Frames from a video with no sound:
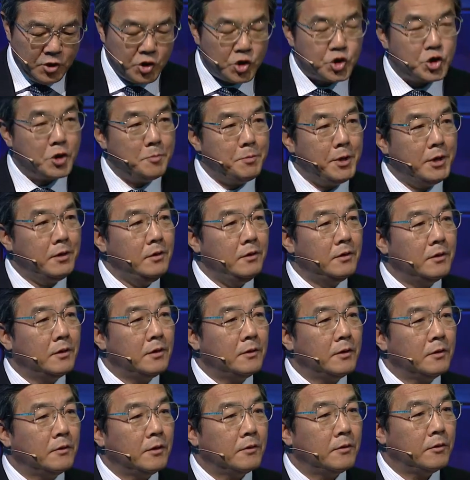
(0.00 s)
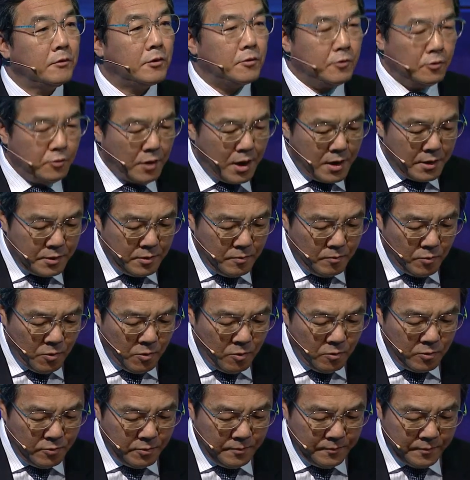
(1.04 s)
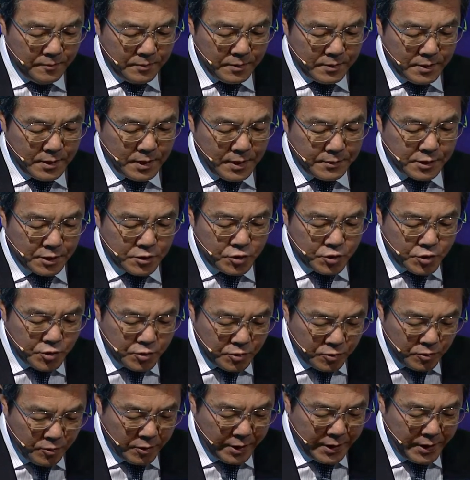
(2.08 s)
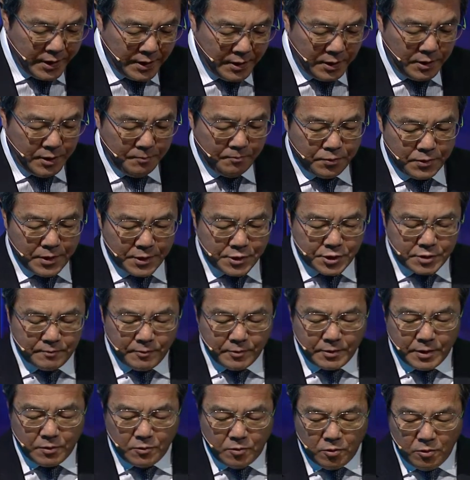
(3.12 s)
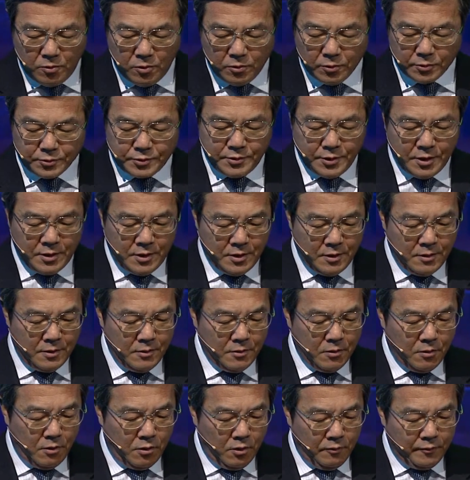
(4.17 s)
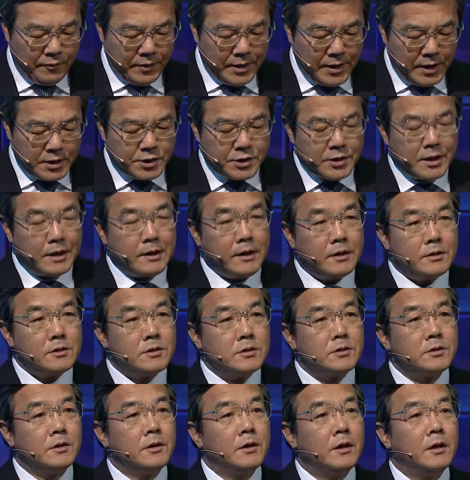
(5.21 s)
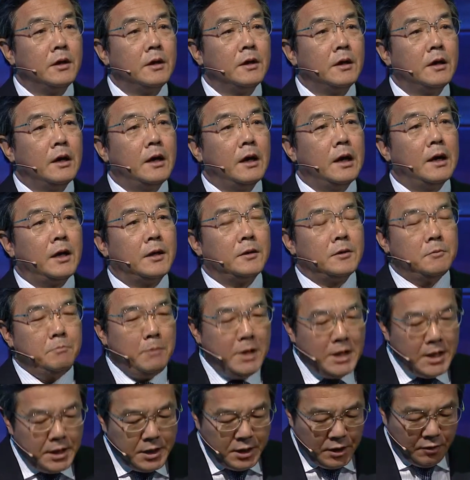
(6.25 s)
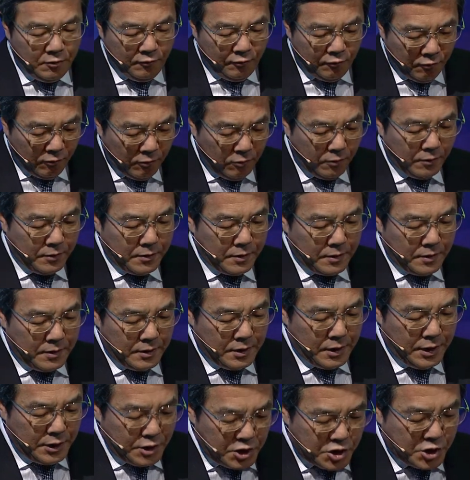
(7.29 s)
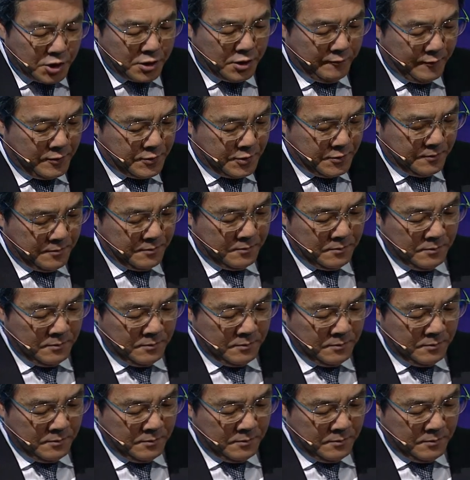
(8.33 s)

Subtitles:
Shipping, through IMO, has a truly impressive record of excellent and meaningful initiatives.